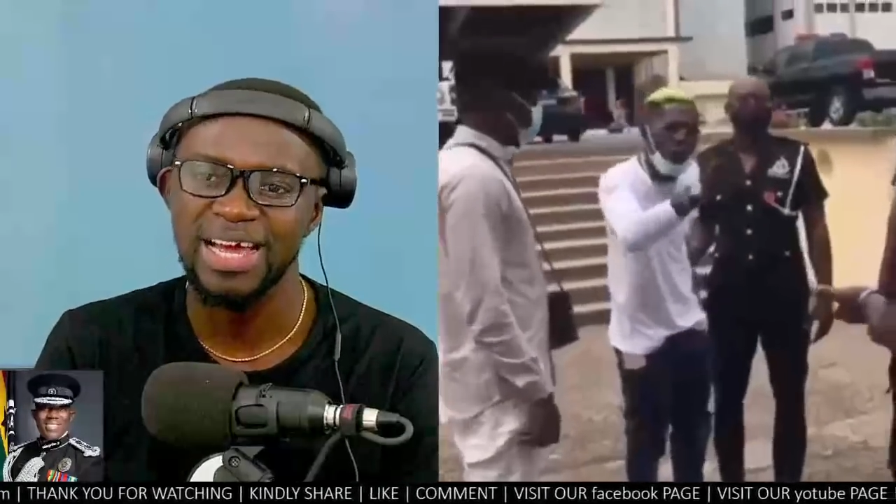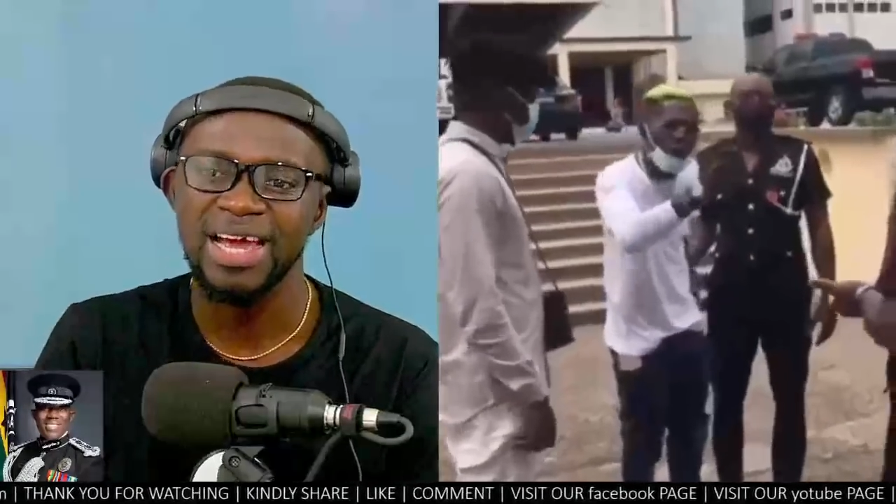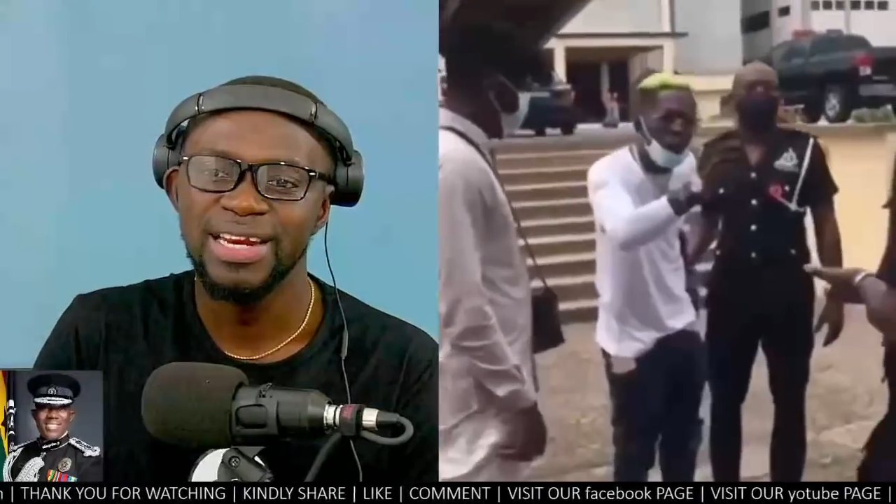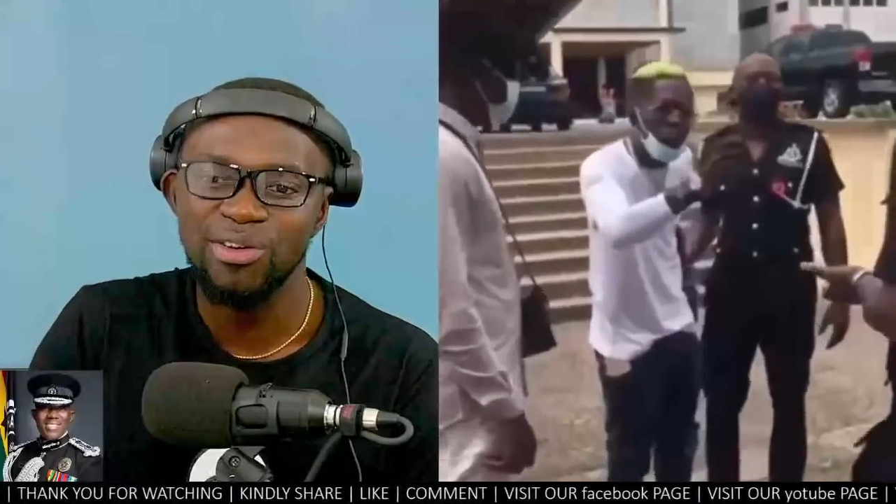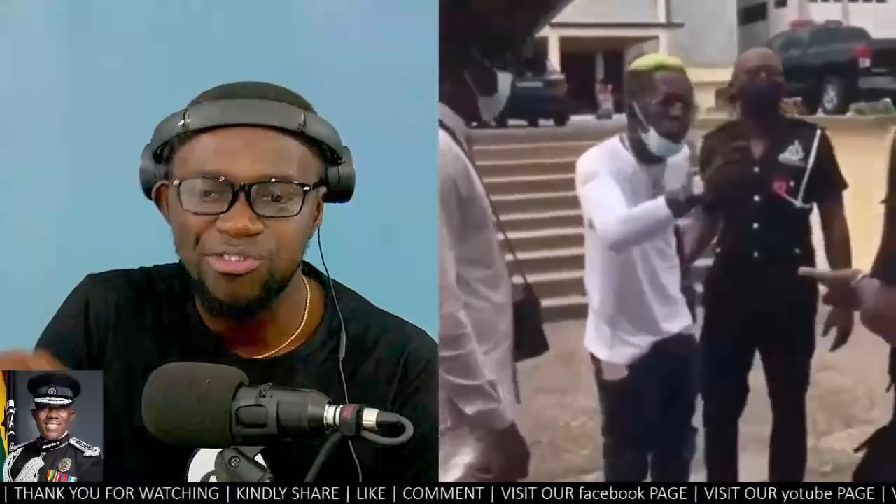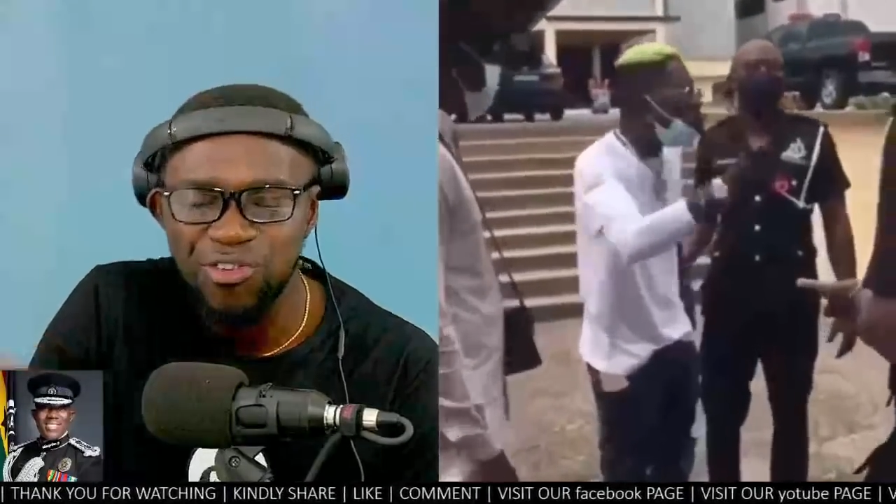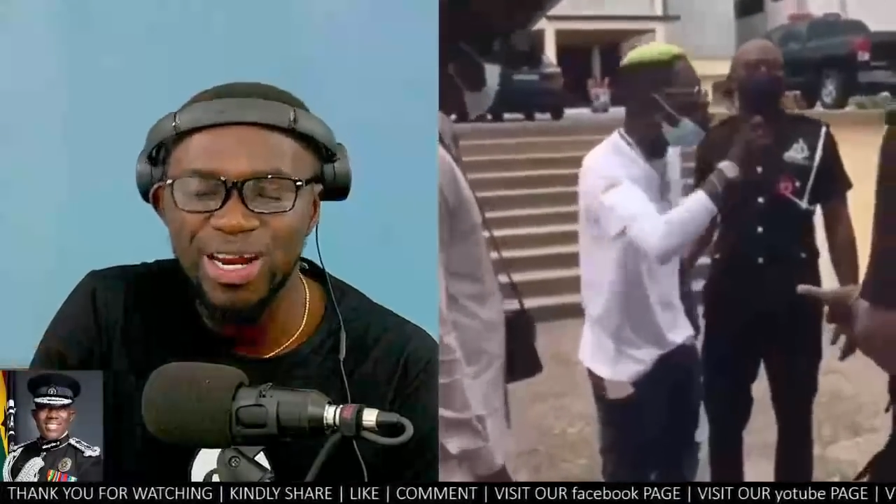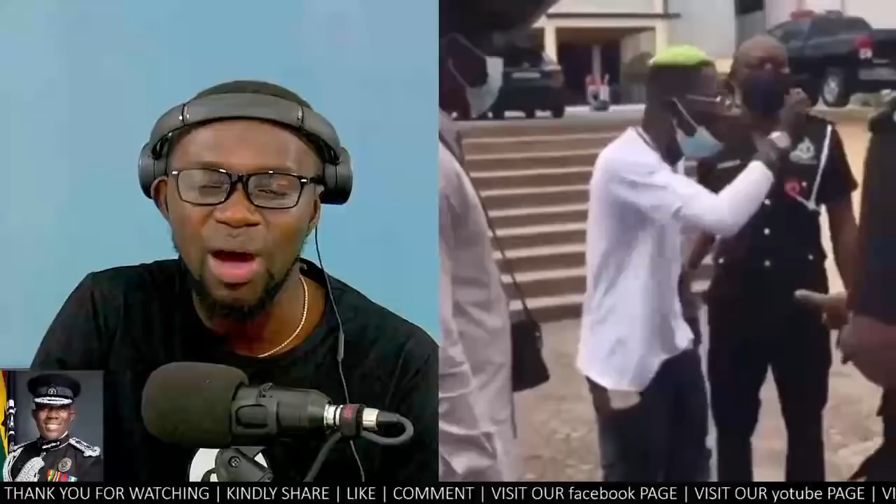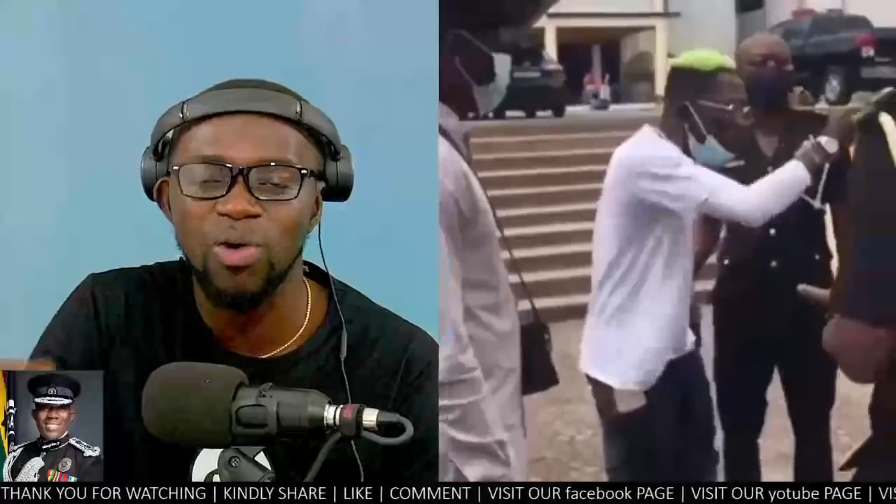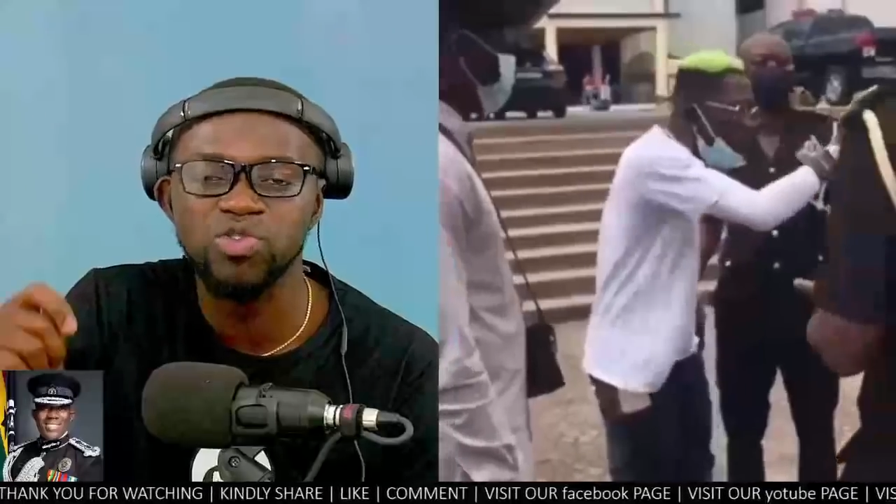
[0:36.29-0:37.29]
the phone
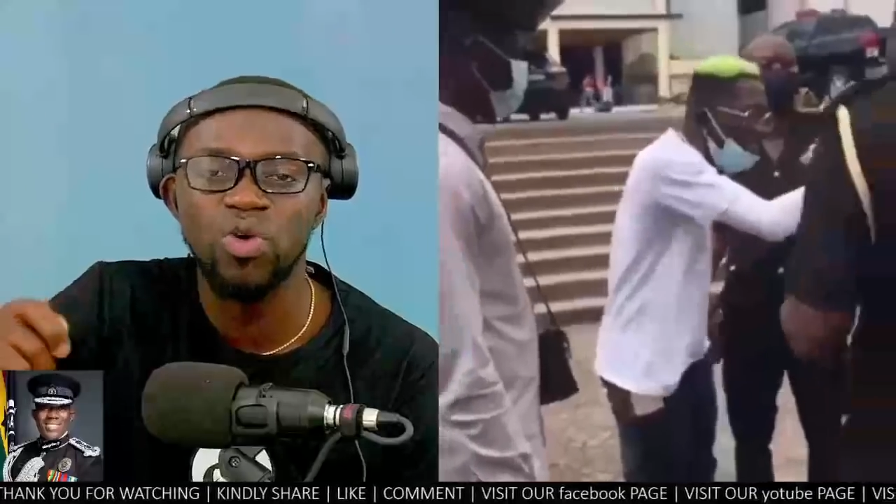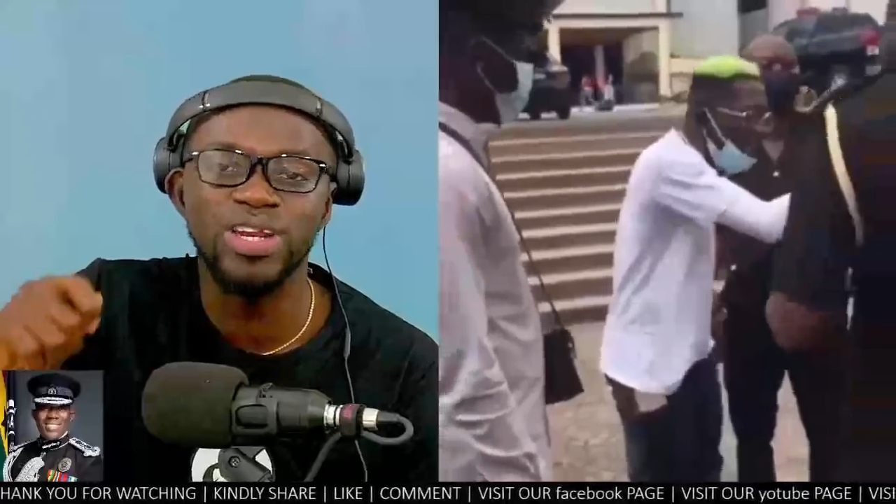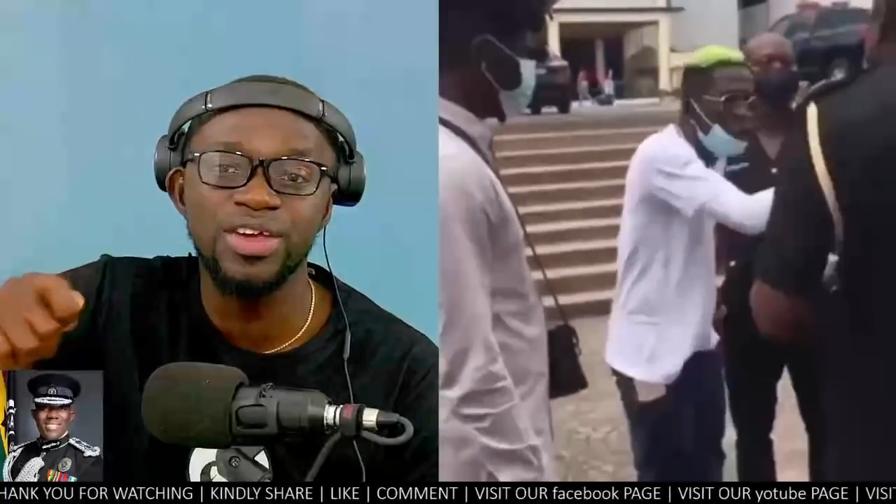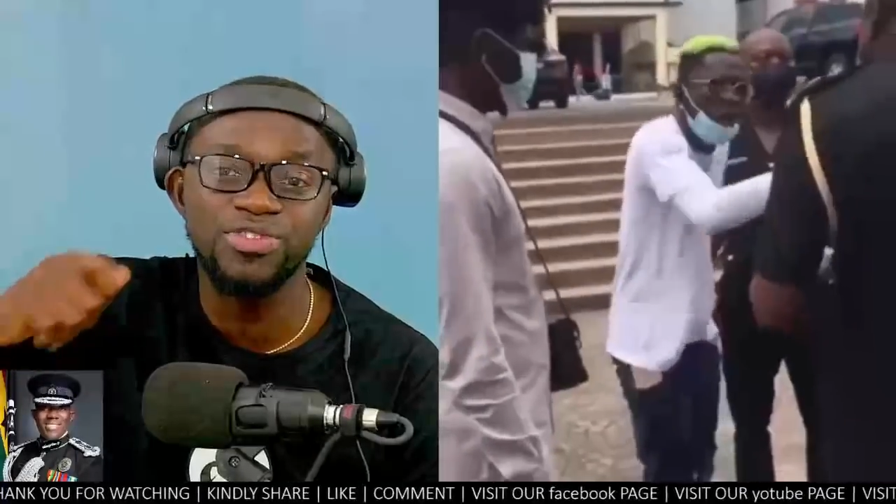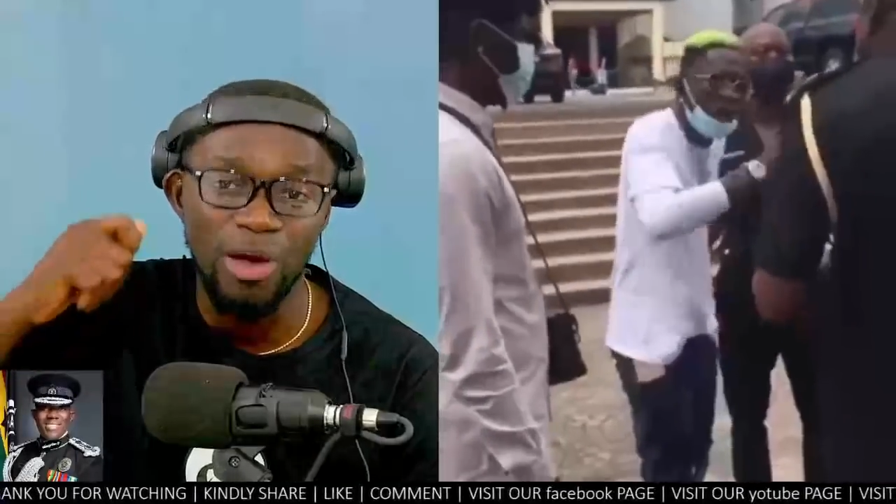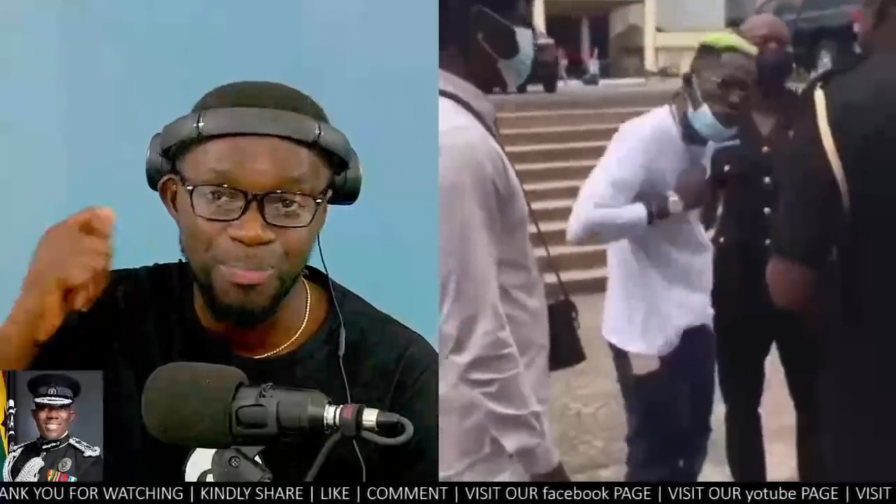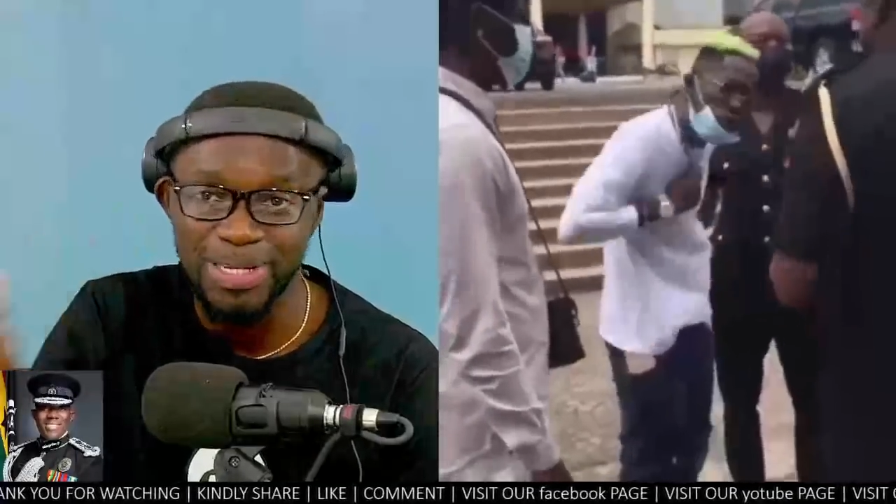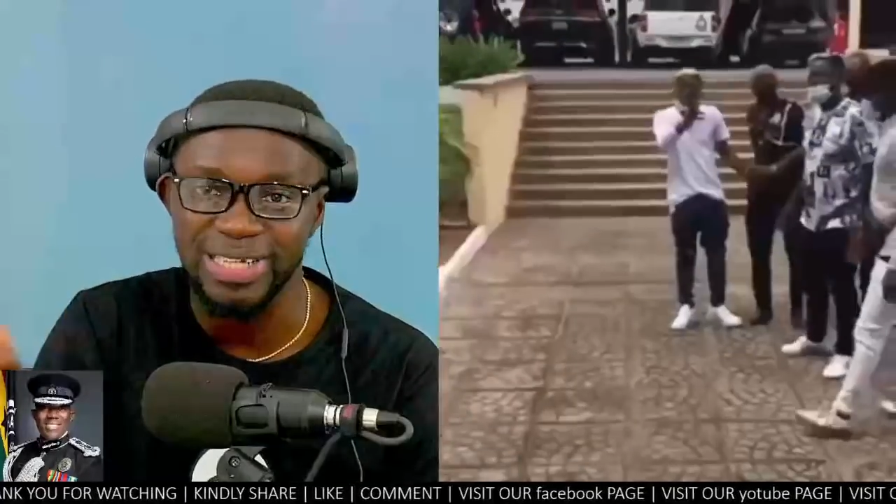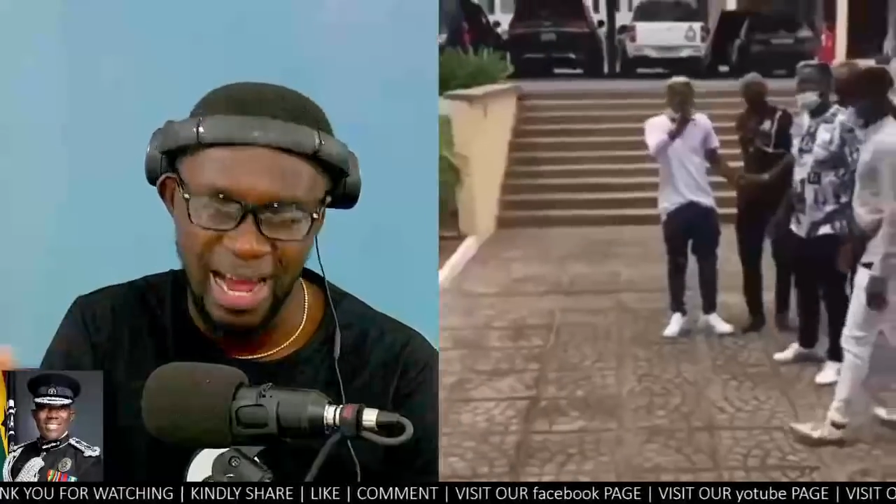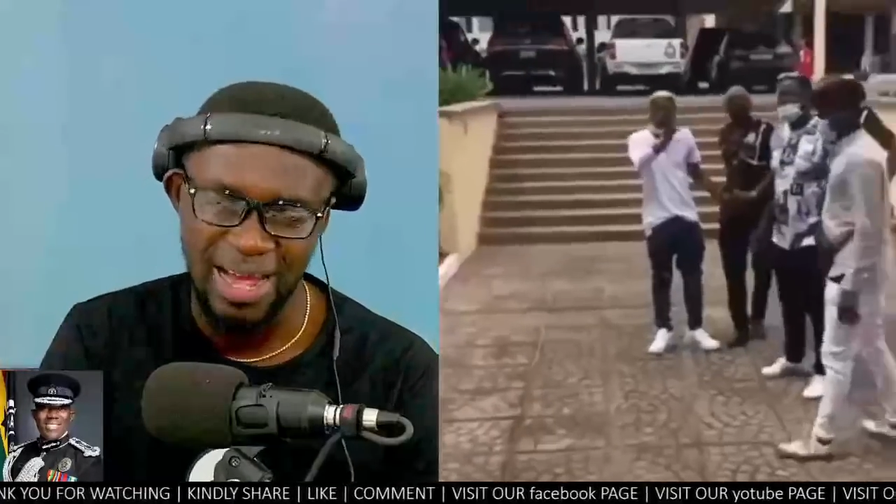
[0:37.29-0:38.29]
was what you chap picture.